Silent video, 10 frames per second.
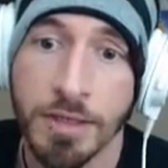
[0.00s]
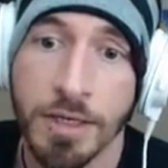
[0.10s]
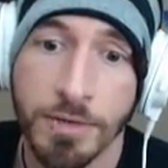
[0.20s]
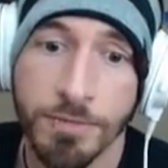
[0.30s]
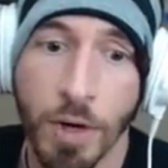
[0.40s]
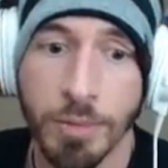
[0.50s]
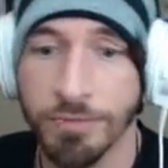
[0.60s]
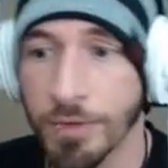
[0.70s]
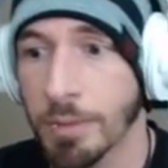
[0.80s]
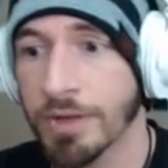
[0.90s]
Farming,
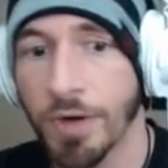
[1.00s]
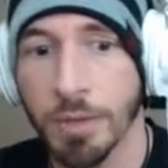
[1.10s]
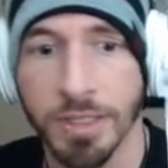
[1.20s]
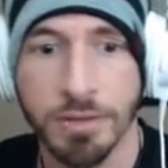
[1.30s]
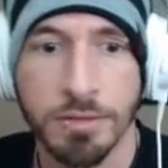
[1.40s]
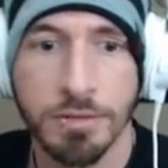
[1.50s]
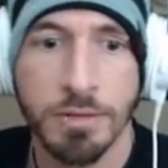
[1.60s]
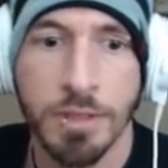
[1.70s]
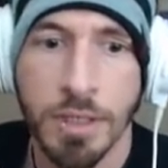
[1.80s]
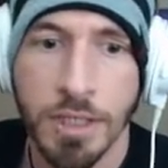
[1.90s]
farming, farming.
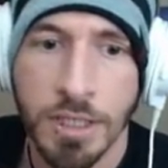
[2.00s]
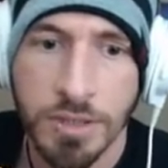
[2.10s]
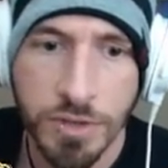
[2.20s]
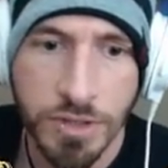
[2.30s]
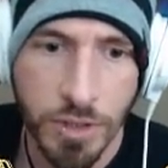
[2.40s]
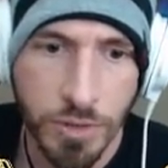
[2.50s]
So let's go